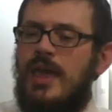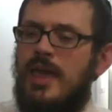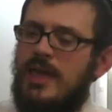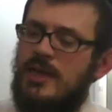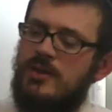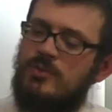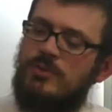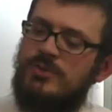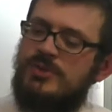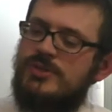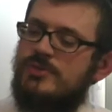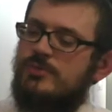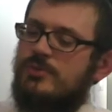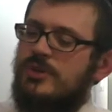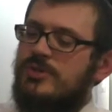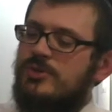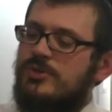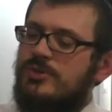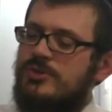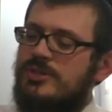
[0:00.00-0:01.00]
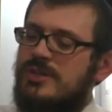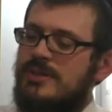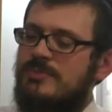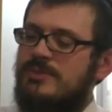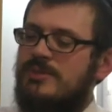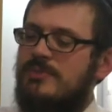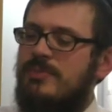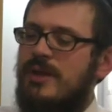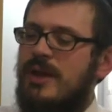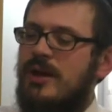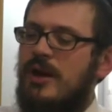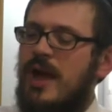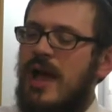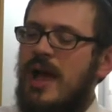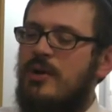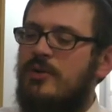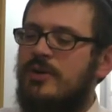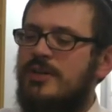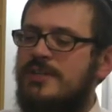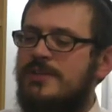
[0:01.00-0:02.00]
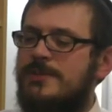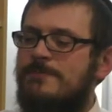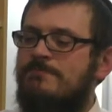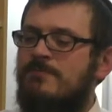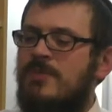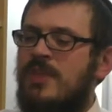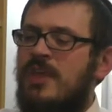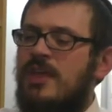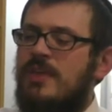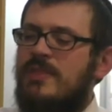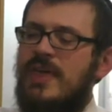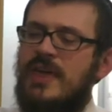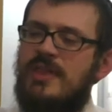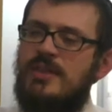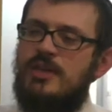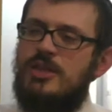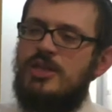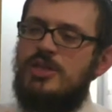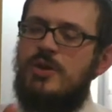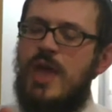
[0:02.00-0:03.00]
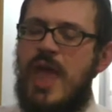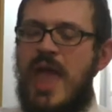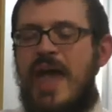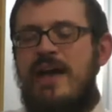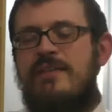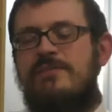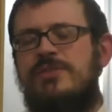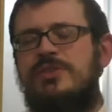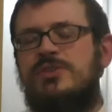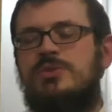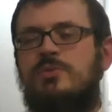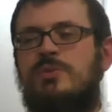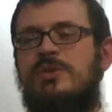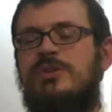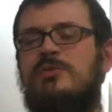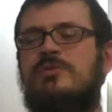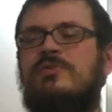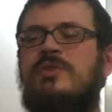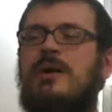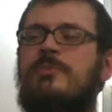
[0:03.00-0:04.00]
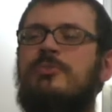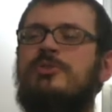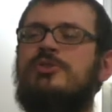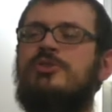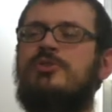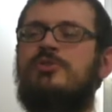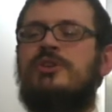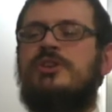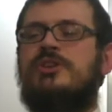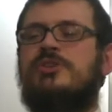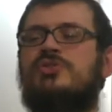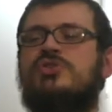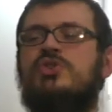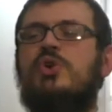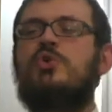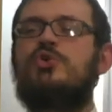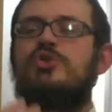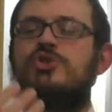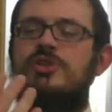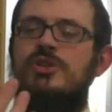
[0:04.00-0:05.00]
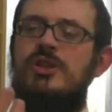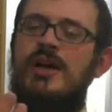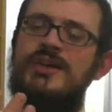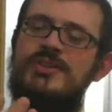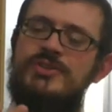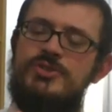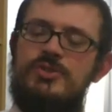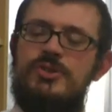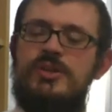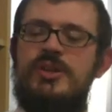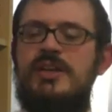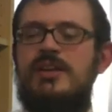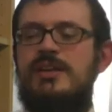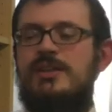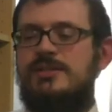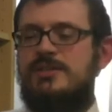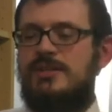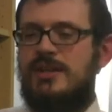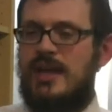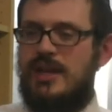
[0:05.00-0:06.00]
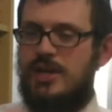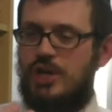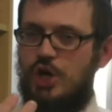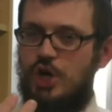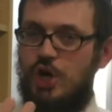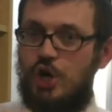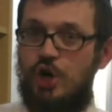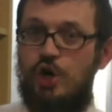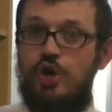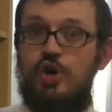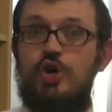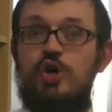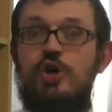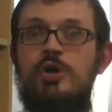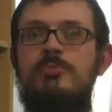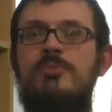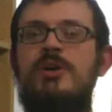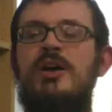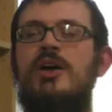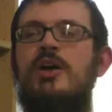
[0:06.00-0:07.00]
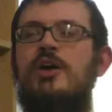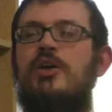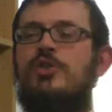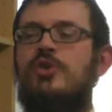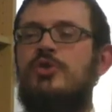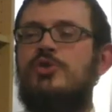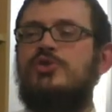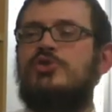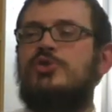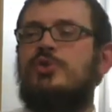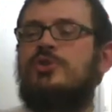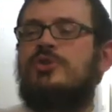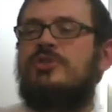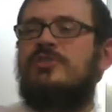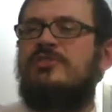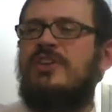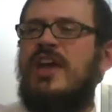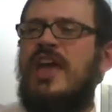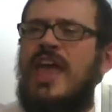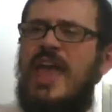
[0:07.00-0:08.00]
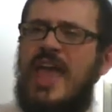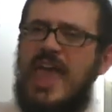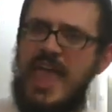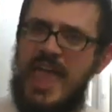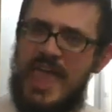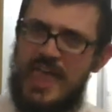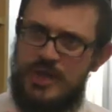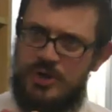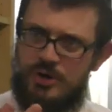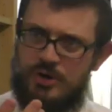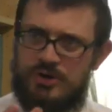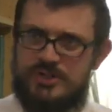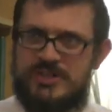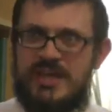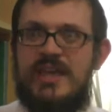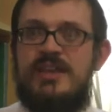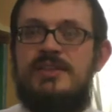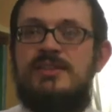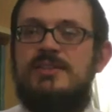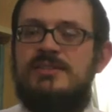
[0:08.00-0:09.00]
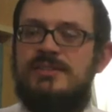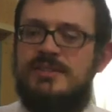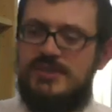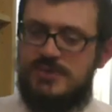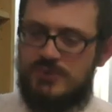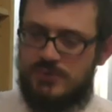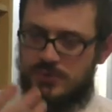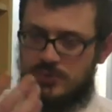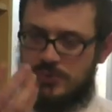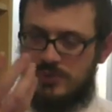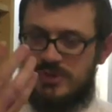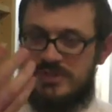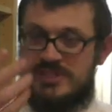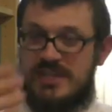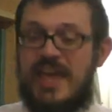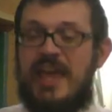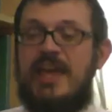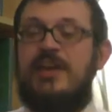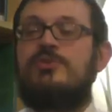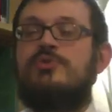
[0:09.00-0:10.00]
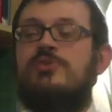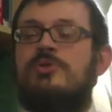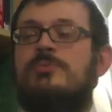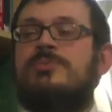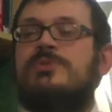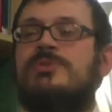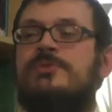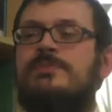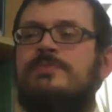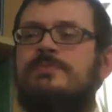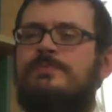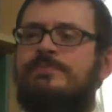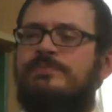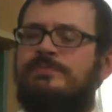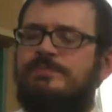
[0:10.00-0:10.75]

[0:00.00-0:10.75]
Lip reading: And what the research seems to bear out is that you have this window of opportunity to socialize your kids, to kind of curb those sort of anger tendencies, those sort of tantrums.